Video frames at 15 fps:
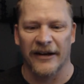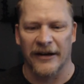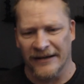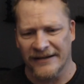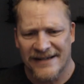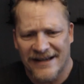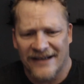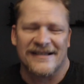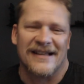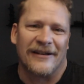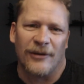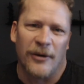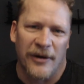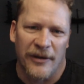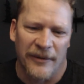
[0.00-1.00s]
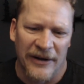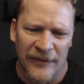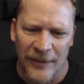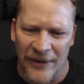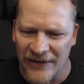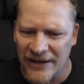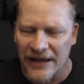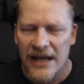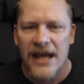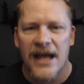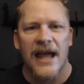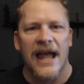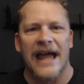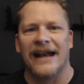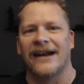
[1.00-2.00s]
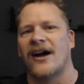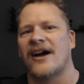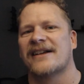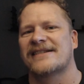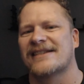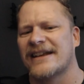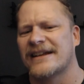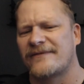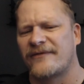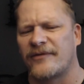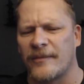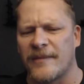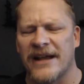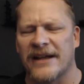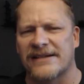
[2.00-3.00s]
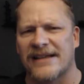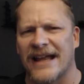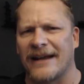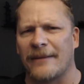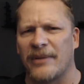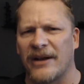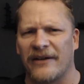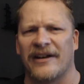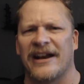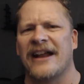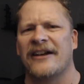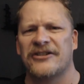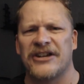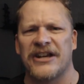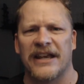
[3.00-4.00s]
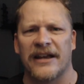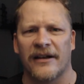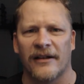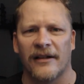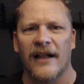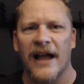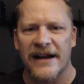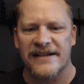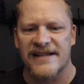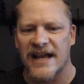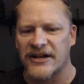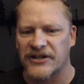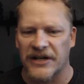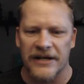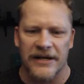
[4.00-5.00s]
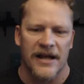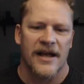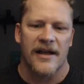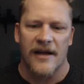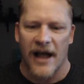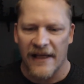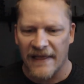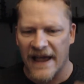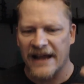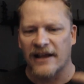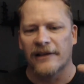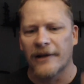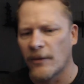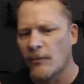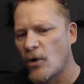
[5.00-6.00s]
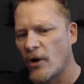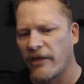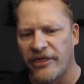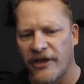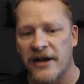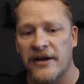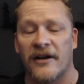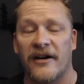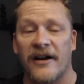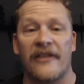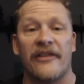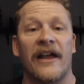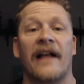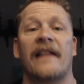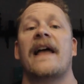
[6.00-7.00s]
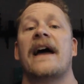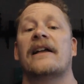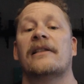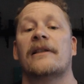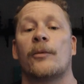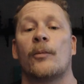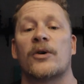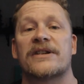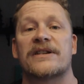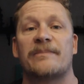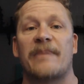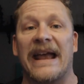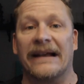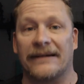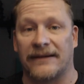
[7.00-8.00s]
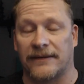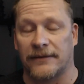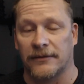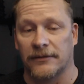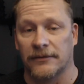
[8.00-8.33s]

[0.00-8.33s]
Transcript: it sounds like Lord of the Rings music. And it honestly, for me, it's like a bit of an energy kill at a session. I like a little more thunder, and then I like a little more space.